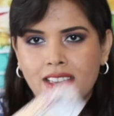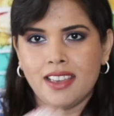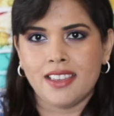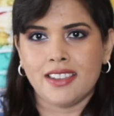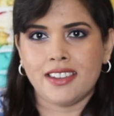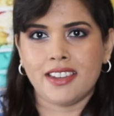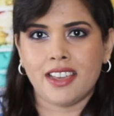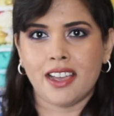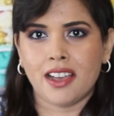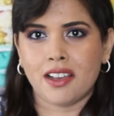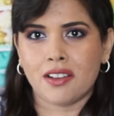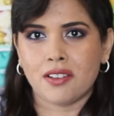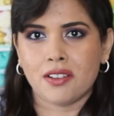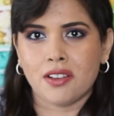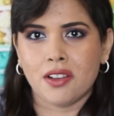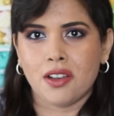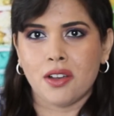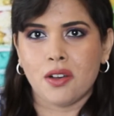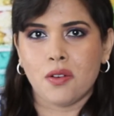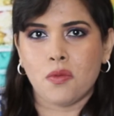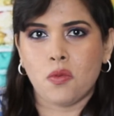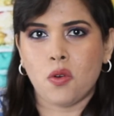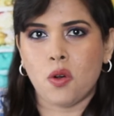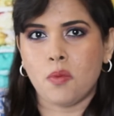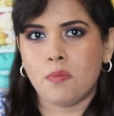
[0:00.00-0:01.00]
Now,
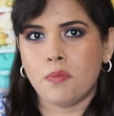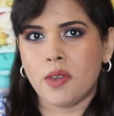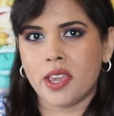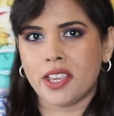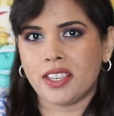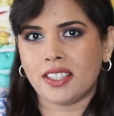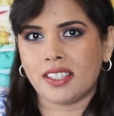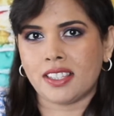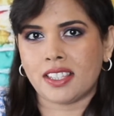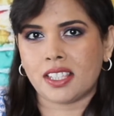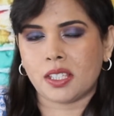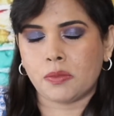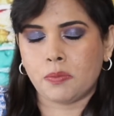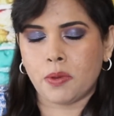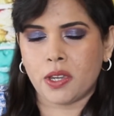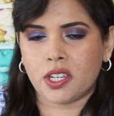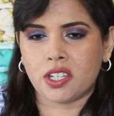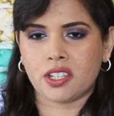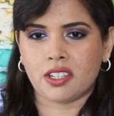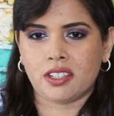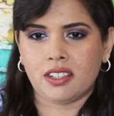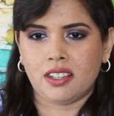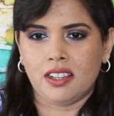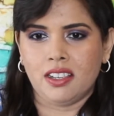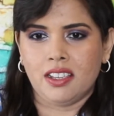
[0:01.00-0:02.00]
what makes this
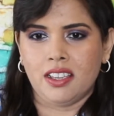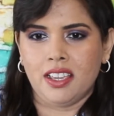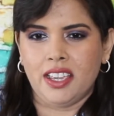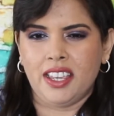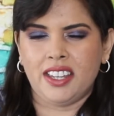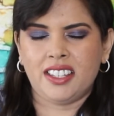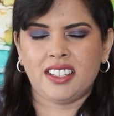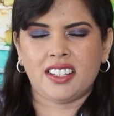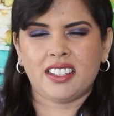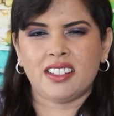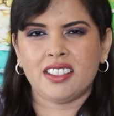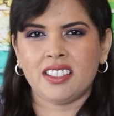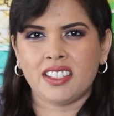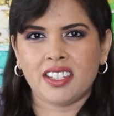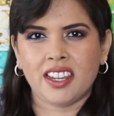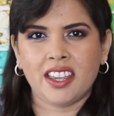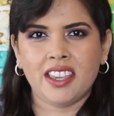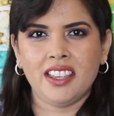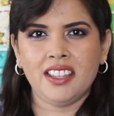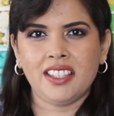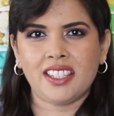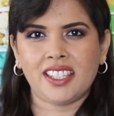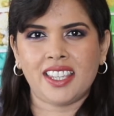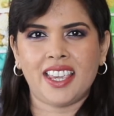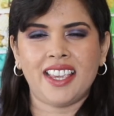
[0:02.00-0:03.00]
special? It
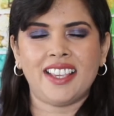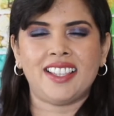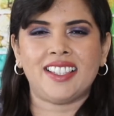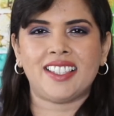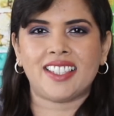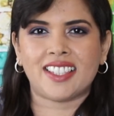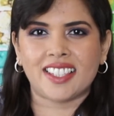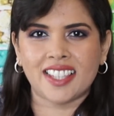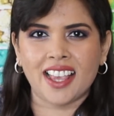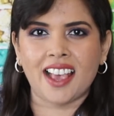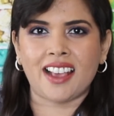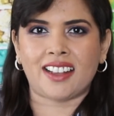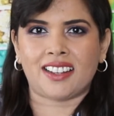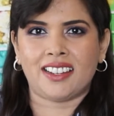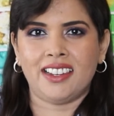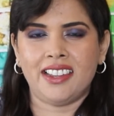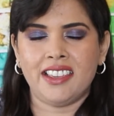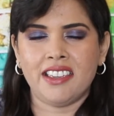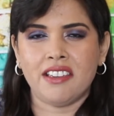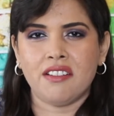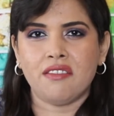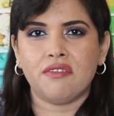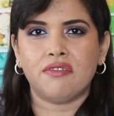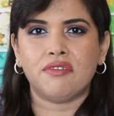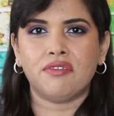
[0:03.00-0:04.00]
contains
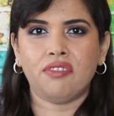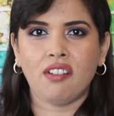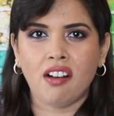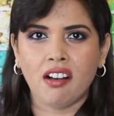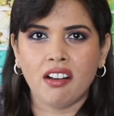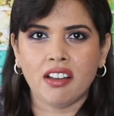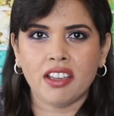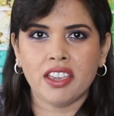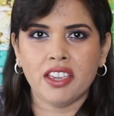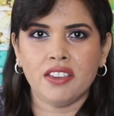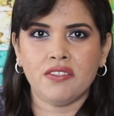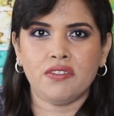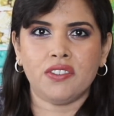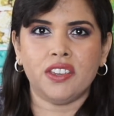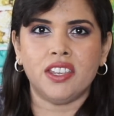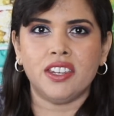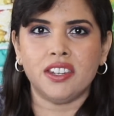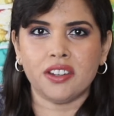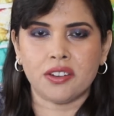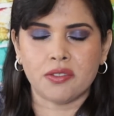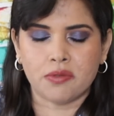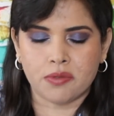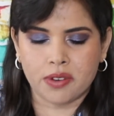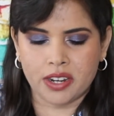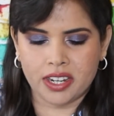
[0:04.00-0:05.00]
exactly 5
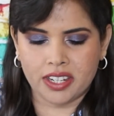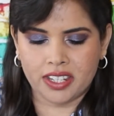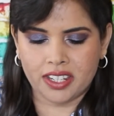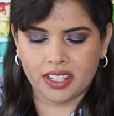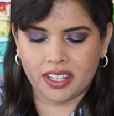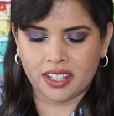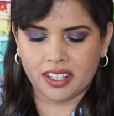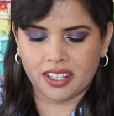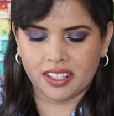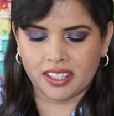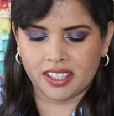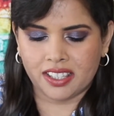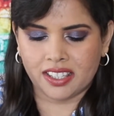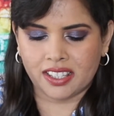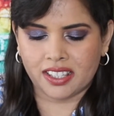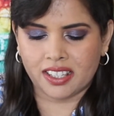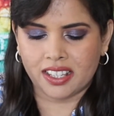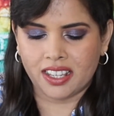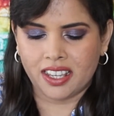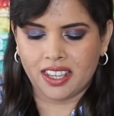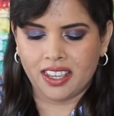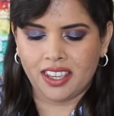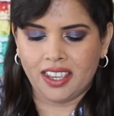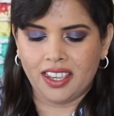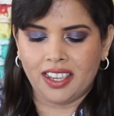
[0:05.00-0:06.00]
ingredients.
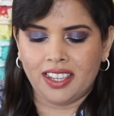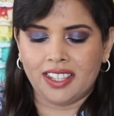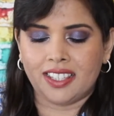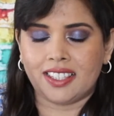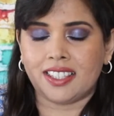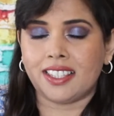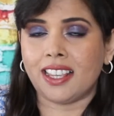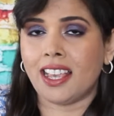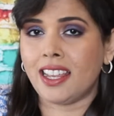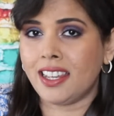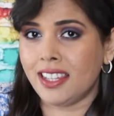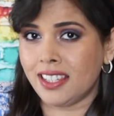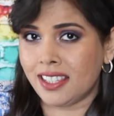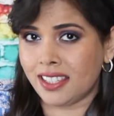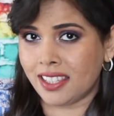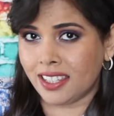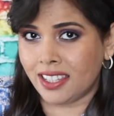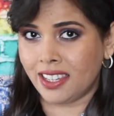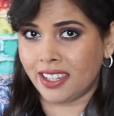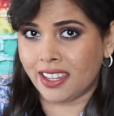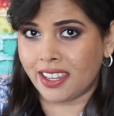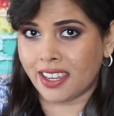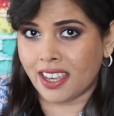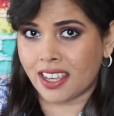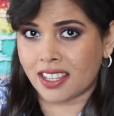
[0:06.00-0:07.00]

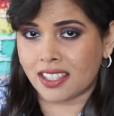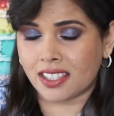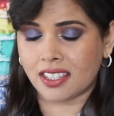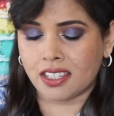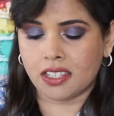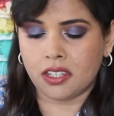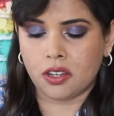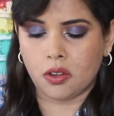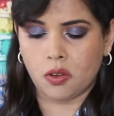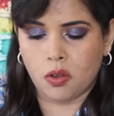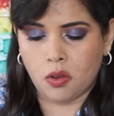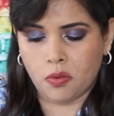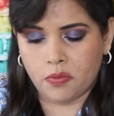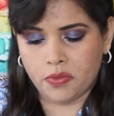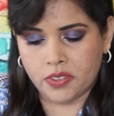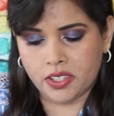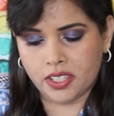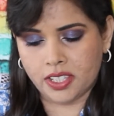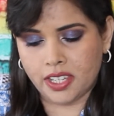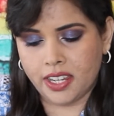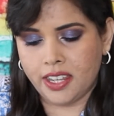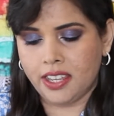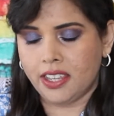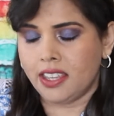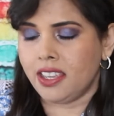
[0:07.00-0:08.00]
Salicylic acid,
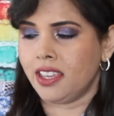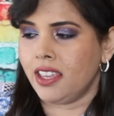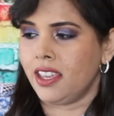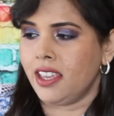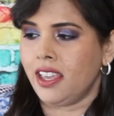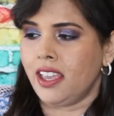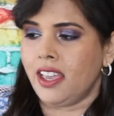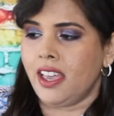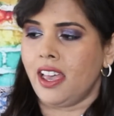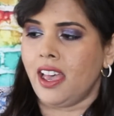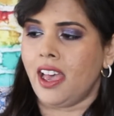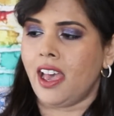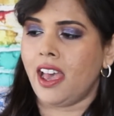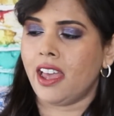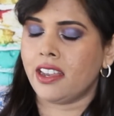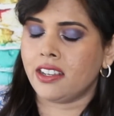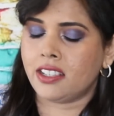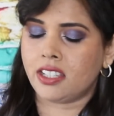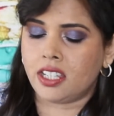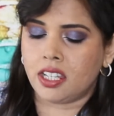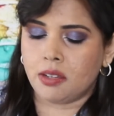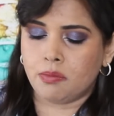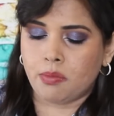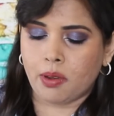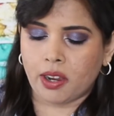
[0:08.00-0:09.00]
obviously,
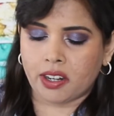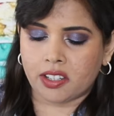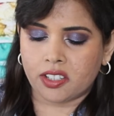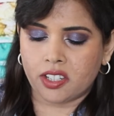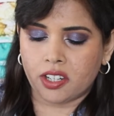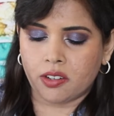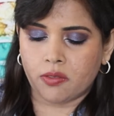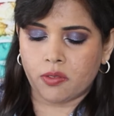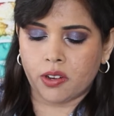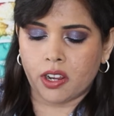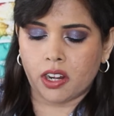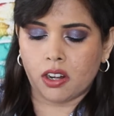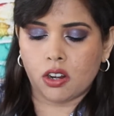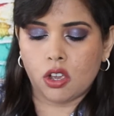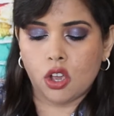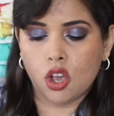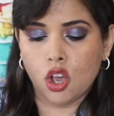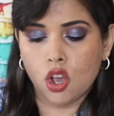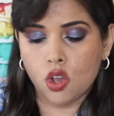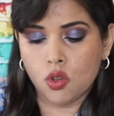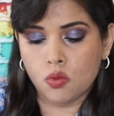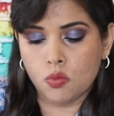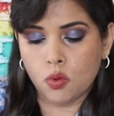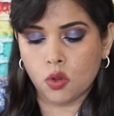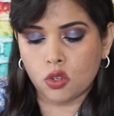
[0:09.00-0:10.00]
antibacterial
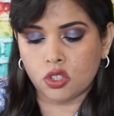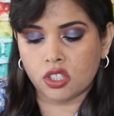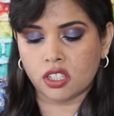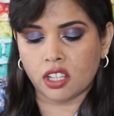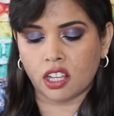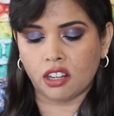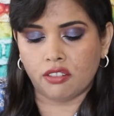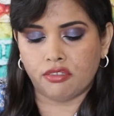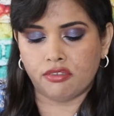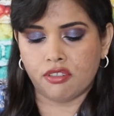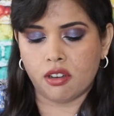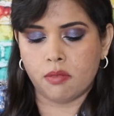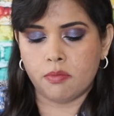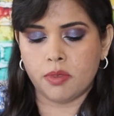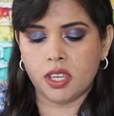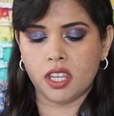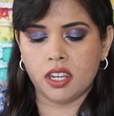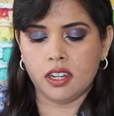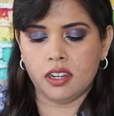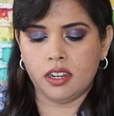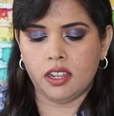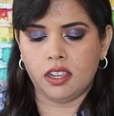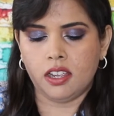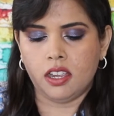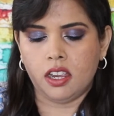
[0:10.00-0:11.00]

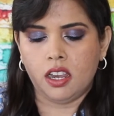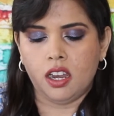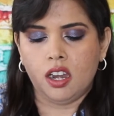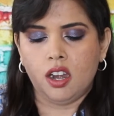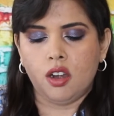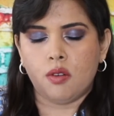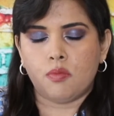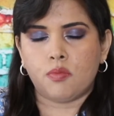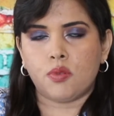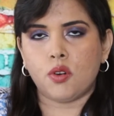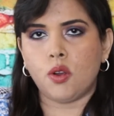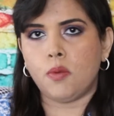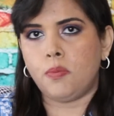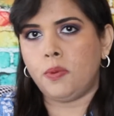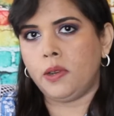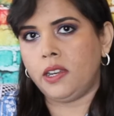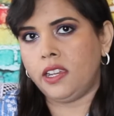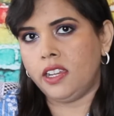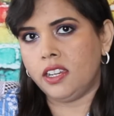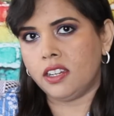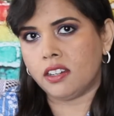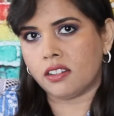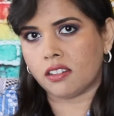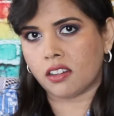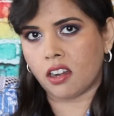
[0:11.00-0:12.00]
homosulfamine,
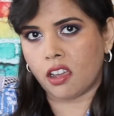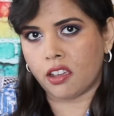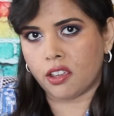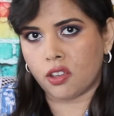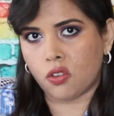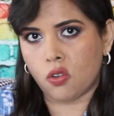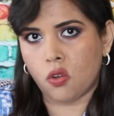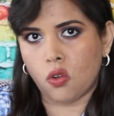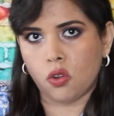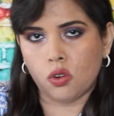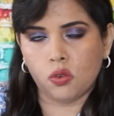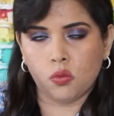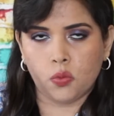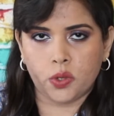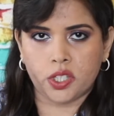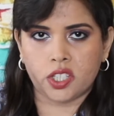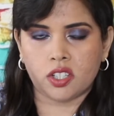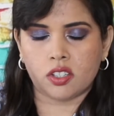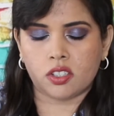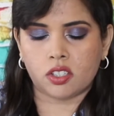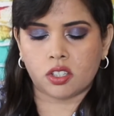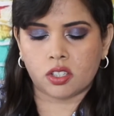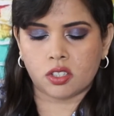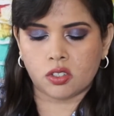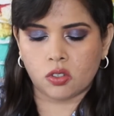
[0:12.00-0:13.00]
propylene glycol, which
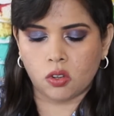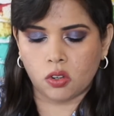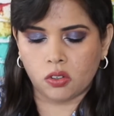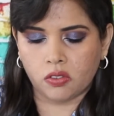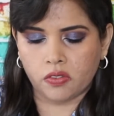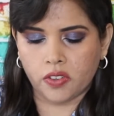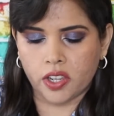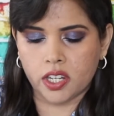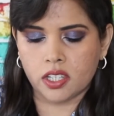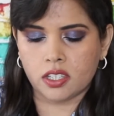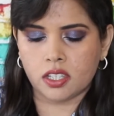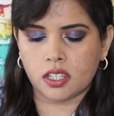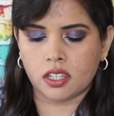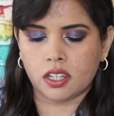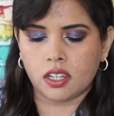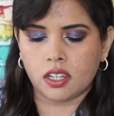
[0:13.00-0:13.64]
is a solvent,